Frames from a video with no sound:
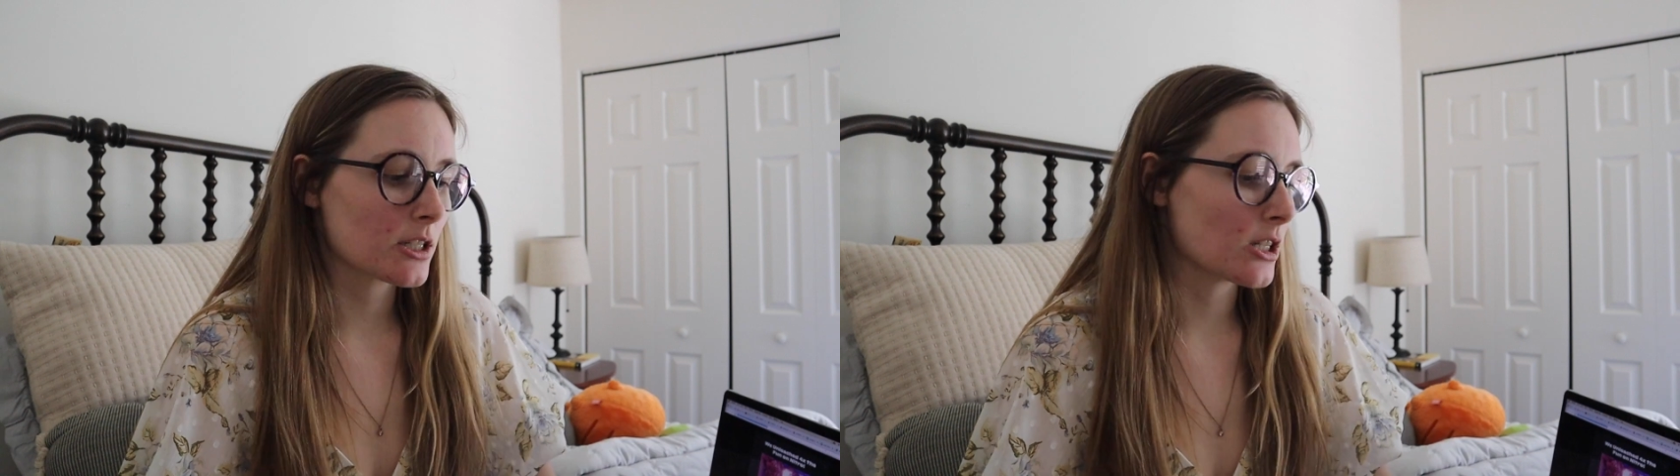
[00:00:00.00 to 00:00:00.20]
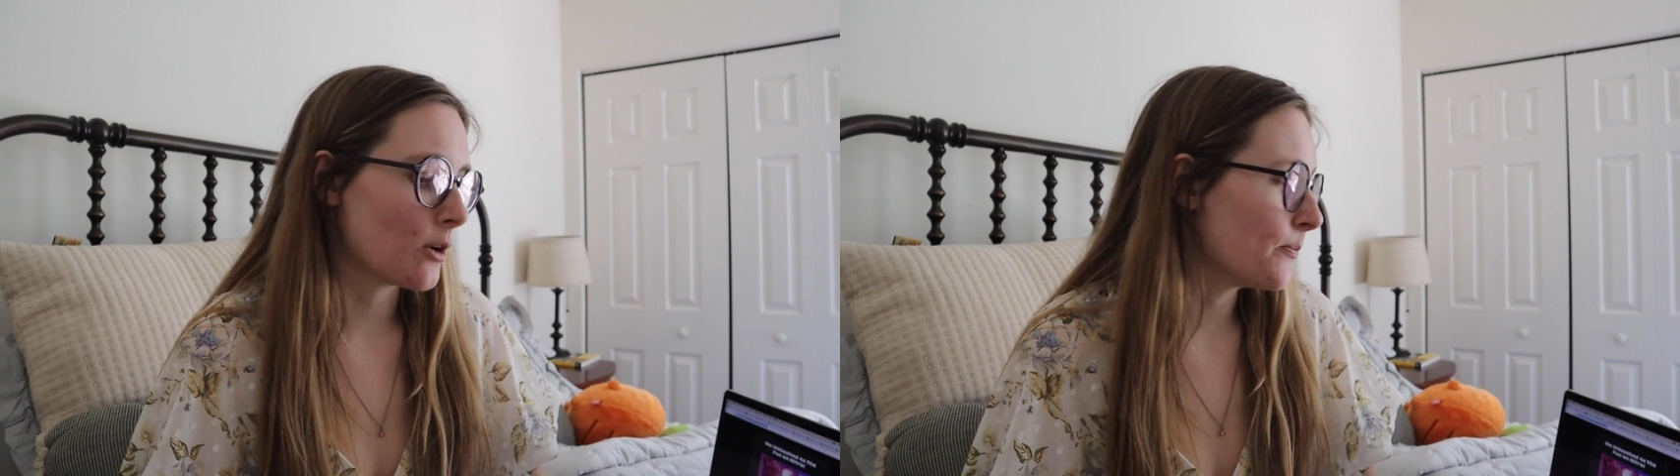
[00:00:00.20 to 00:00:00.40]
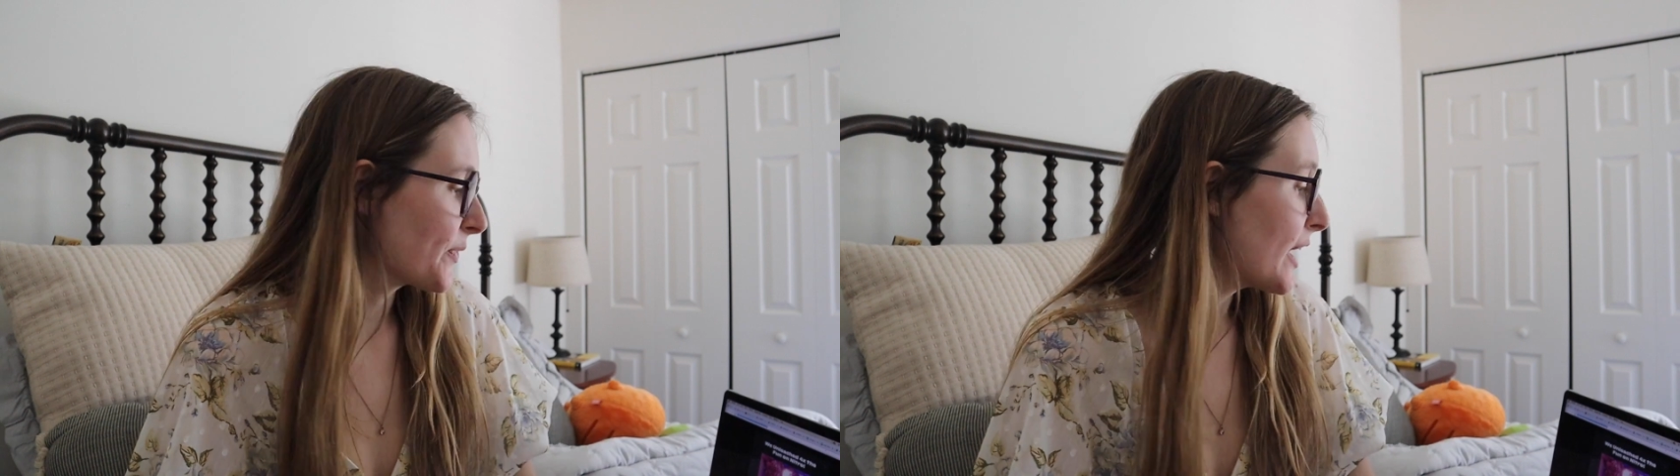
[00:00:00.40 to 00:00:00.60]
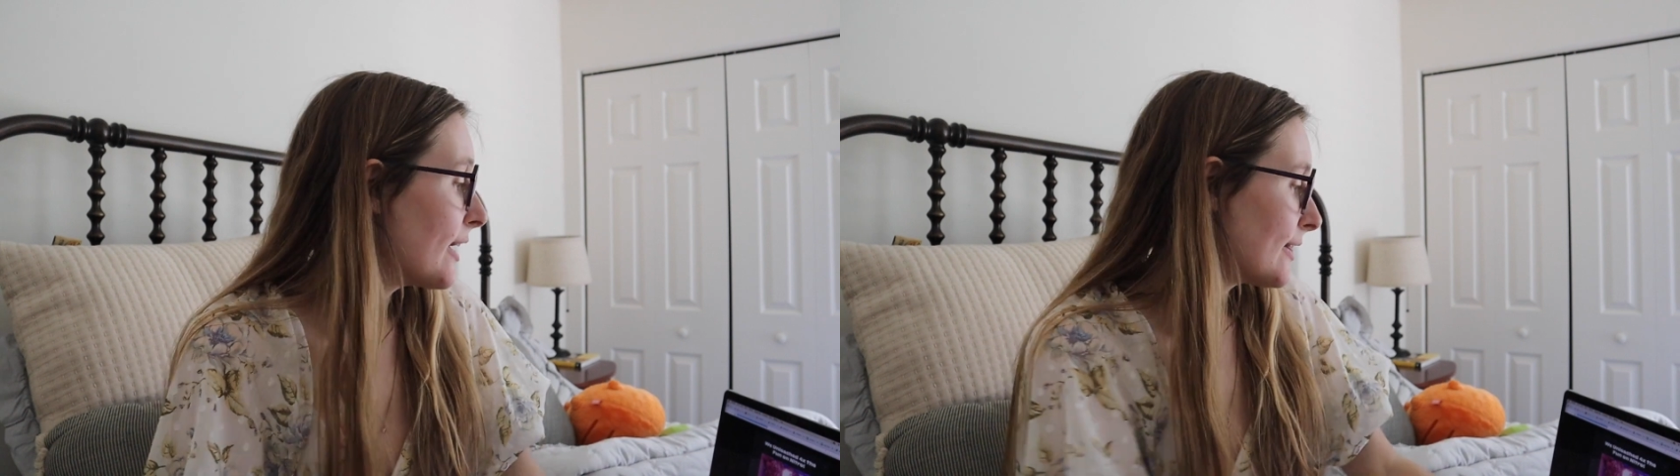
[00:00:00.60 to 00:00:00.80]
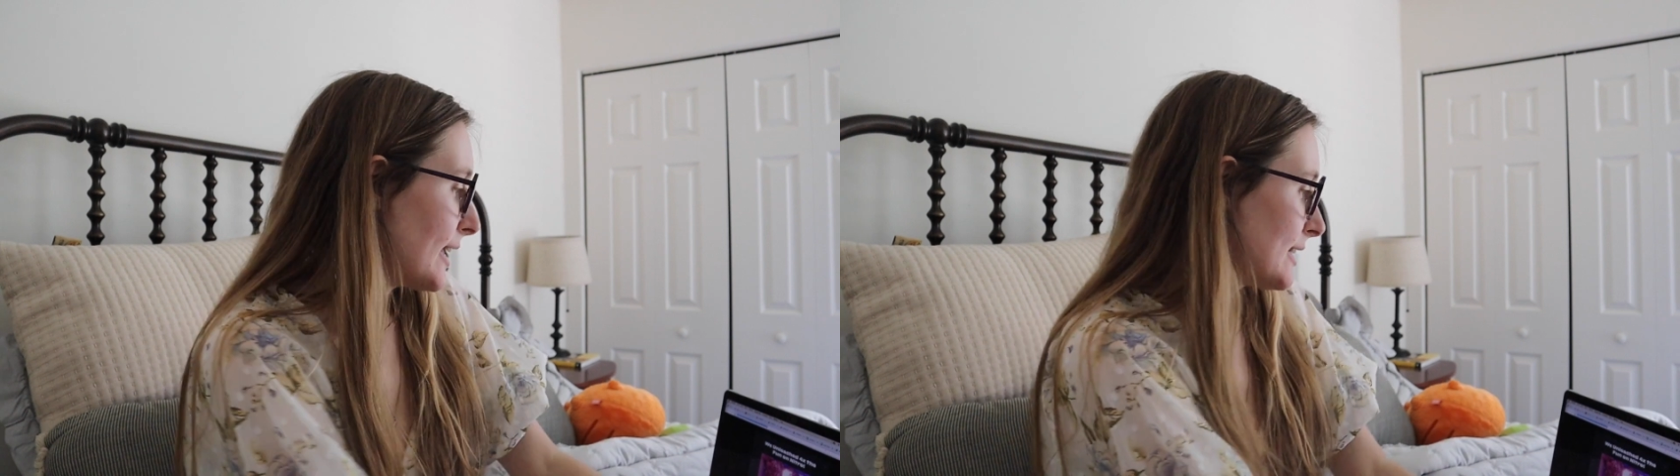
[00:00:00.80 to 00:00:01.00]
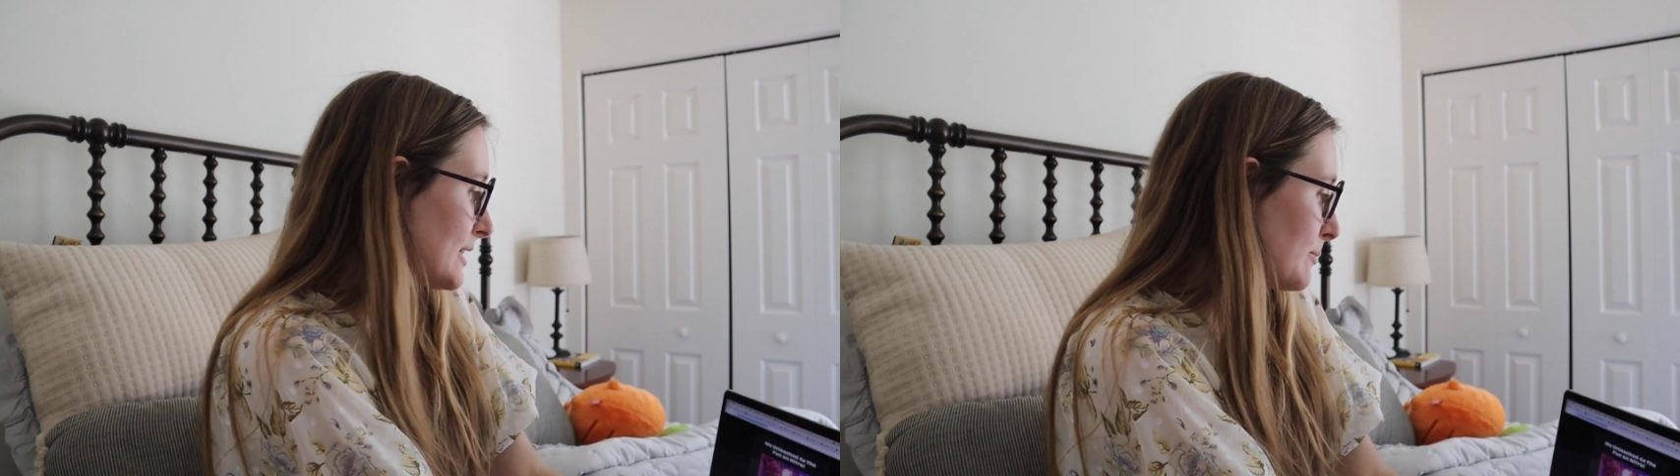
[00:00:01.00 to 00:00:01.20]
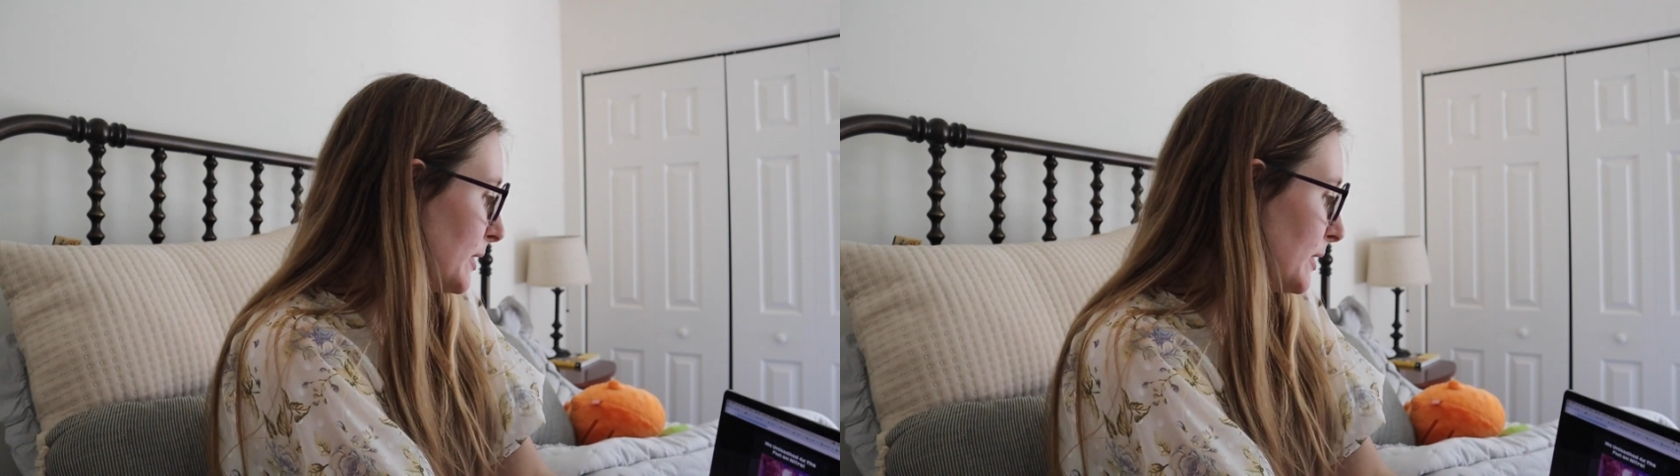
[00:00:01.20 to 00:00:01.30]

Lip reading: So that's the